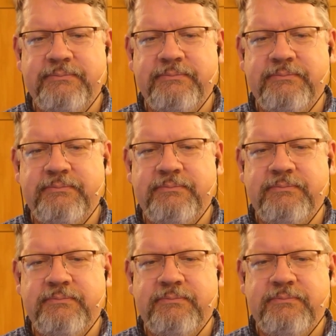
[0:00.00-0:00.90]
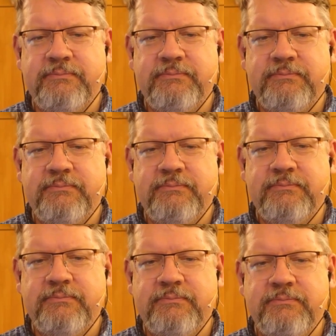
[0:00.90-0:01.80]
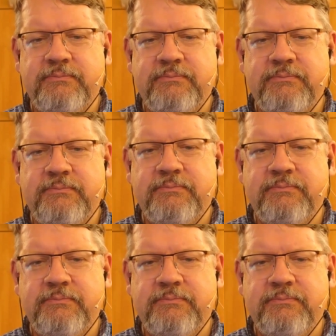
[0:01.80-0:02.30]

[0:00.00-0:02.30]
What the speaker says: (not speaking)